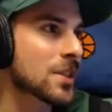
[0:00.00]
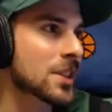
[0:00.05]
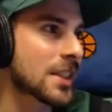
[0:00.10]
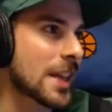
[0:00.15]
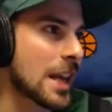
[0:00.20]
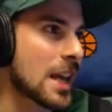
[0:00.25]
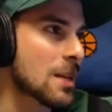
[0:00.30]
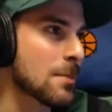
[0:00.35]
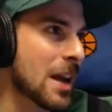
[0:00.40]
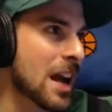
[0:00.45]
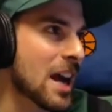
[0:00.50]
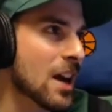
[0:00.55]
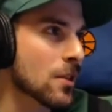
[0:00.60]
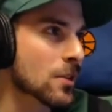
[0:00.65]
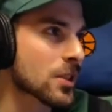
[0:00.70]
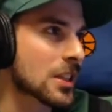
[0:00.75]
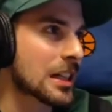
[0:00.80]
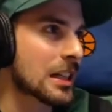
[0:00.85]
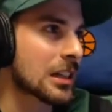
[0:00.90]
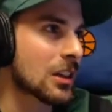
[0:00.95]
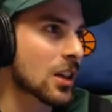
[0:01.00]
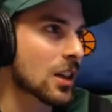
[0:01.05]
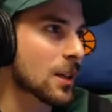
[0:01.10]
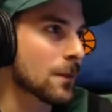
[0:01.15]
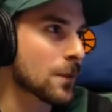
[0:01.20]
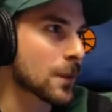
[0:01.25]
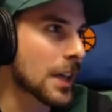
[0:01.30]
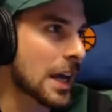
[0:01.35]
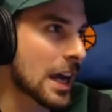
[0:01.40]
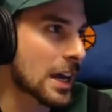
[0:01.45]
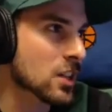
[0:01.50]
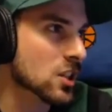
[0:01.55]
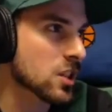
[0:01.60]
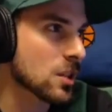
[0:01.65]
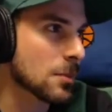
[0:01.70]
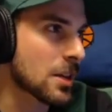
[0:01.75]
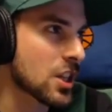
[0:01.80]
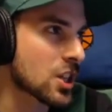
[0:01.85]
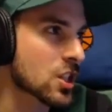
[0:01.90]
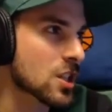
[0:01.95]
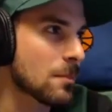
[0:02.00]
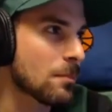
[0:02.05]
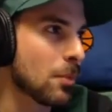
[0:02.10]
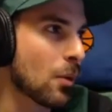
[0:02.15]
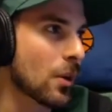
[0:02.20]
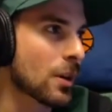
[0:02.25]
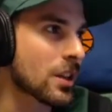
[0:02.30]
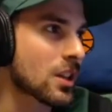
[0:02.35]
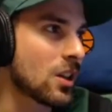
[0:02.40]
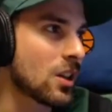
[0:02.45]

Sam Hauser looking for the exclamation point.